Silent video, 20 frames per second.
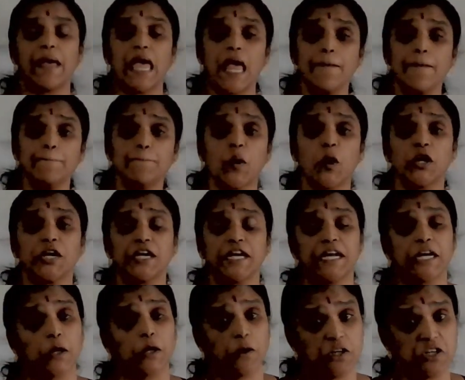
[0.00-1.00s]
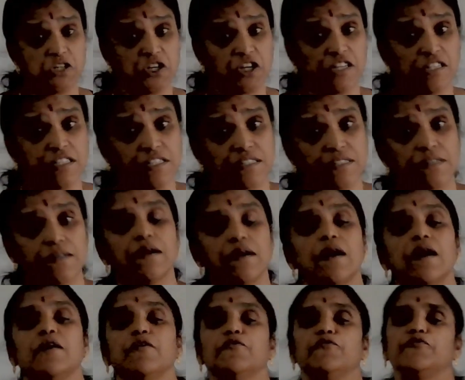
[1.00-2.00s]
important questions
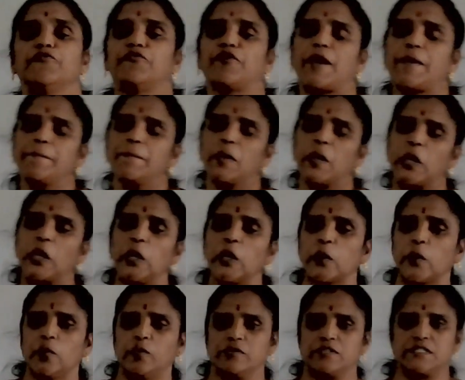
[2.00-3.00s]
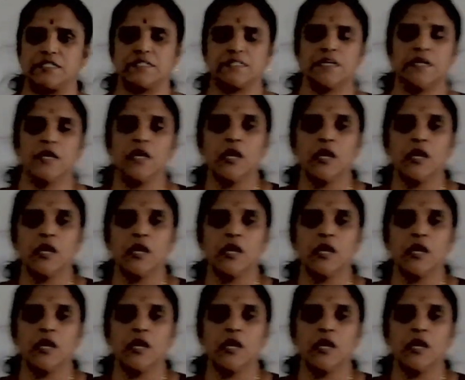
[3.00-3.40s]
from glucose.